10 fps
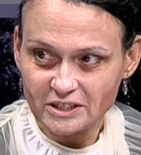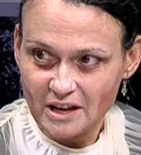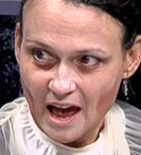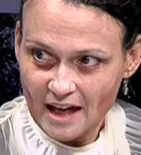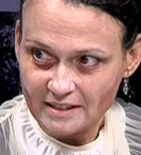it's
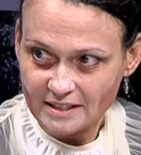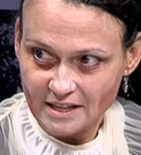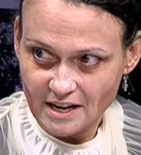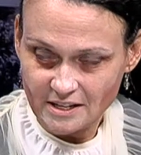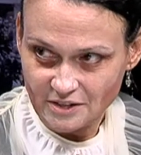at the
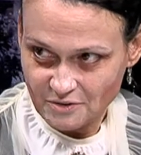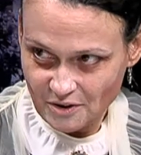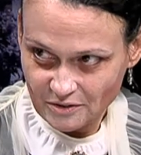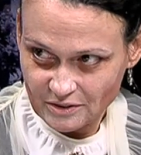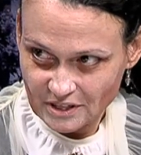State
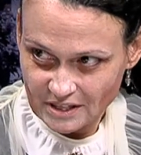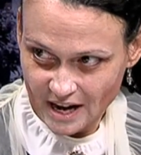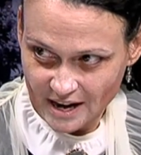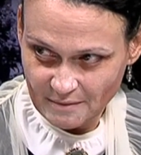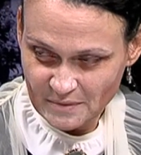Historical
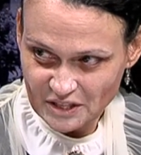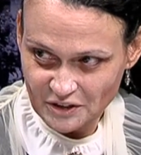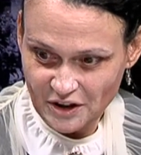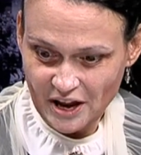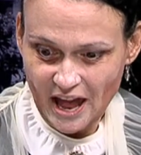Society of
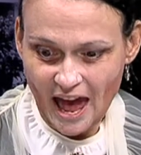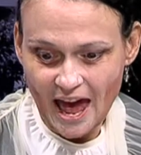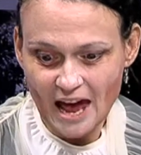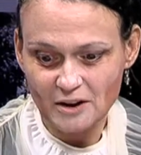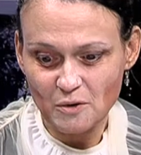Missouri,
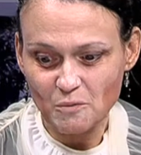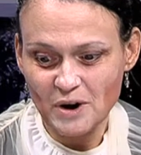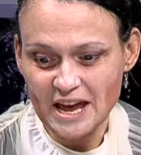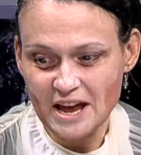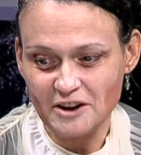and
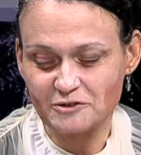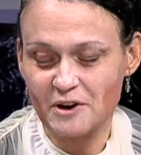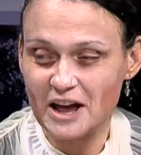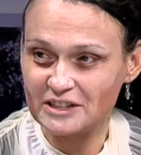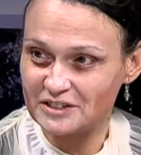we
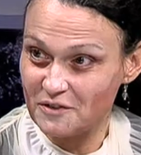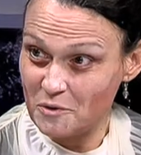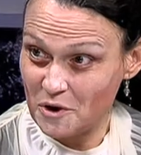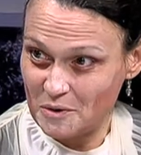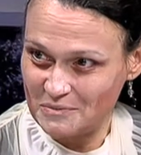
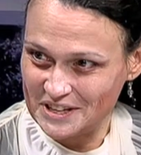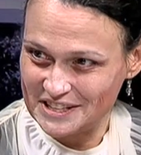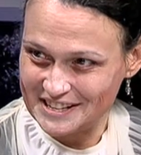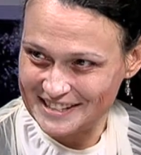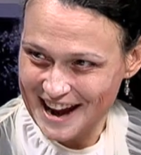transform
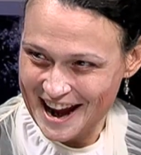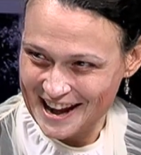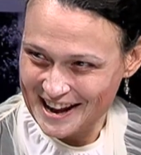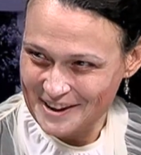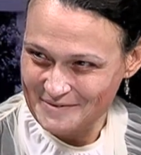the
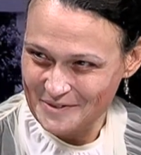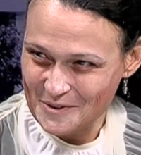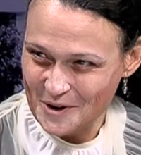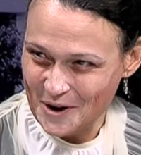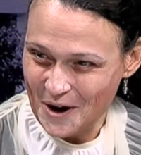society
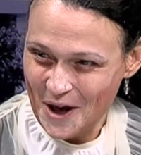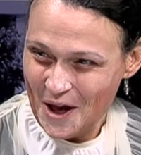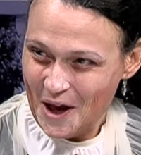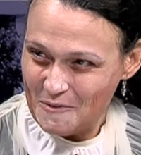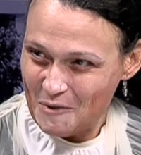for
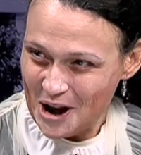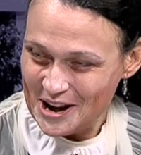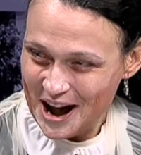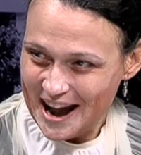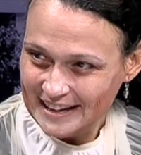
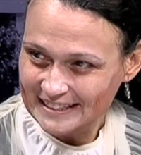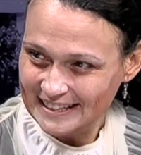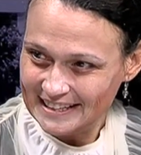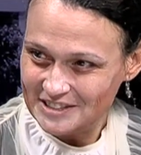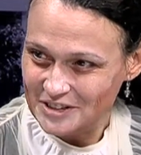one night
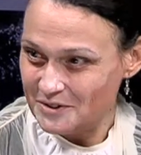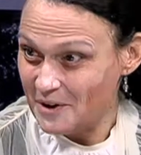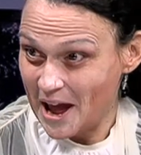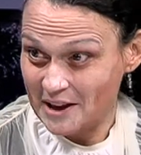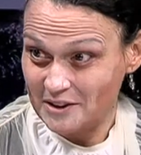
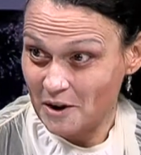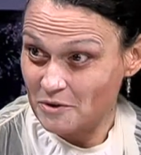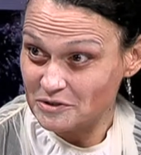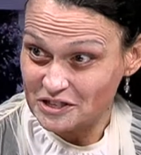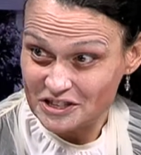into a
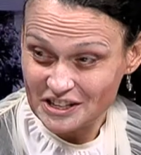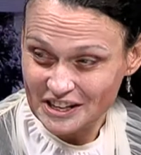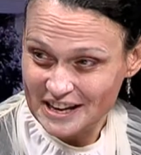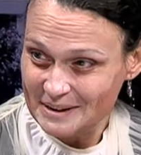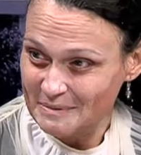
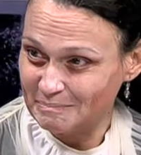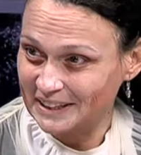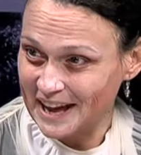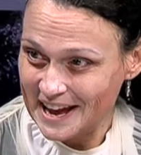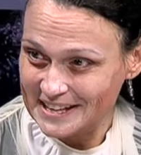ghostly
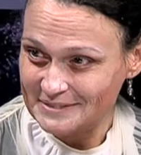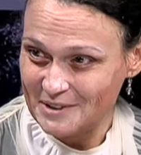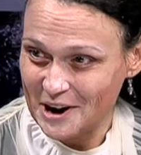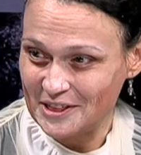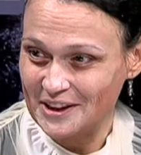
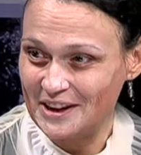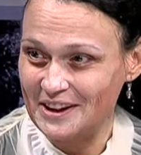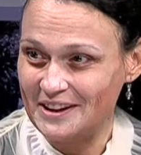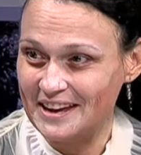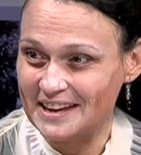place where
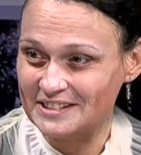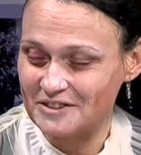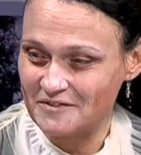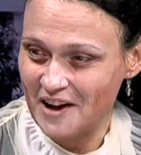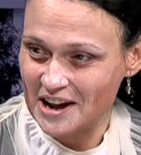the
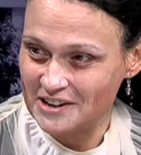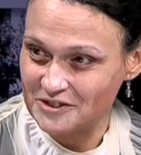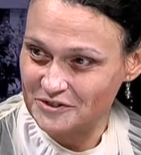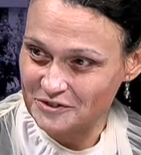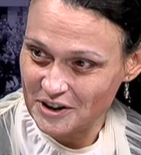kids are
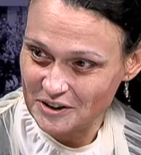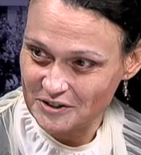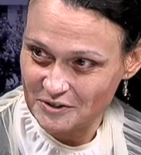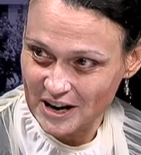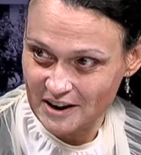invited to trick
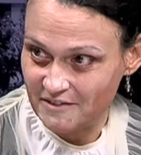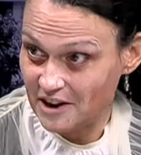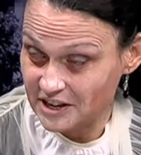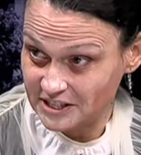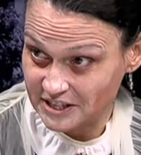or treat at
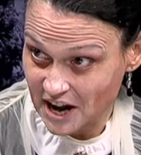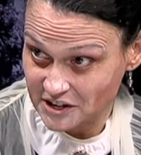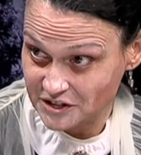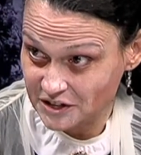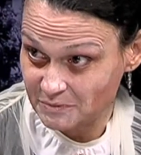various
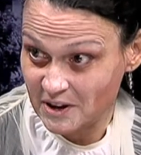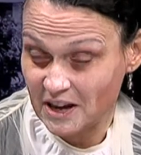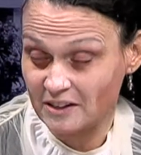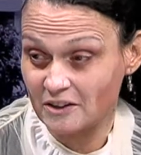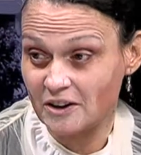stations
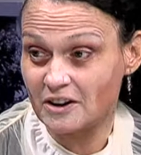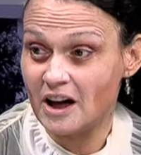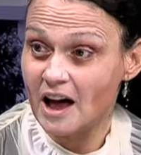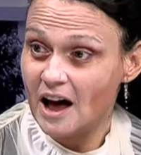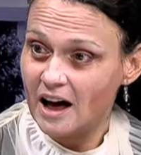where they learn